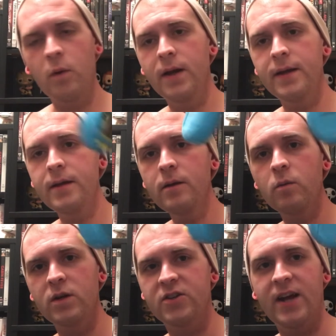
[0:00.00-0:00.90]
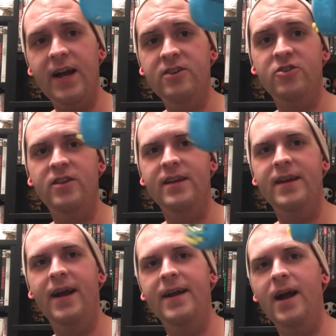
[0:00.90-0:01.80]
one, which
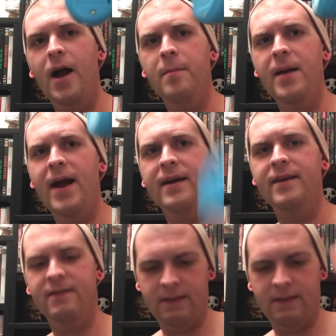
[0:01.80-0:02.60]
actually I got back